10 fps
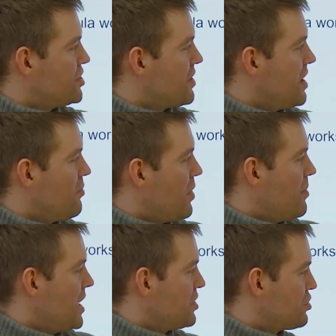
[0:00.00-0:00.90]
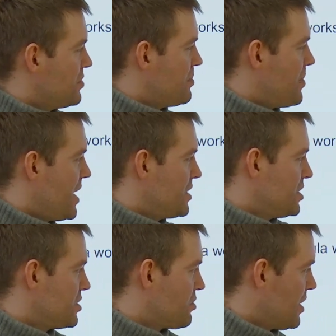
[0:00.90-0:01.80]
the momentum dependent
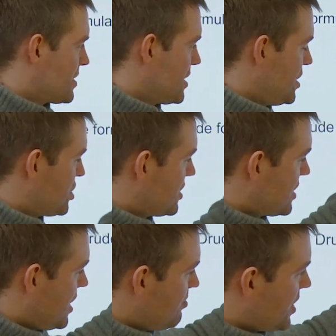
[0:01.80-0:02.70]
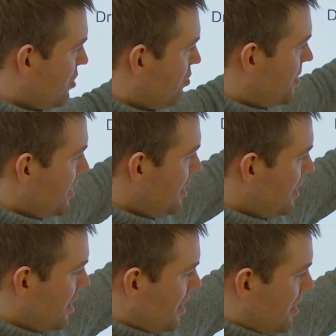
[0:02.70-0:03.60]
relaxation time tau p,
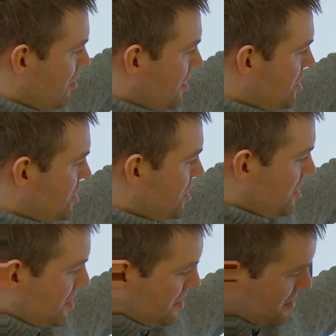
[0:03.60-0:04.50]
which is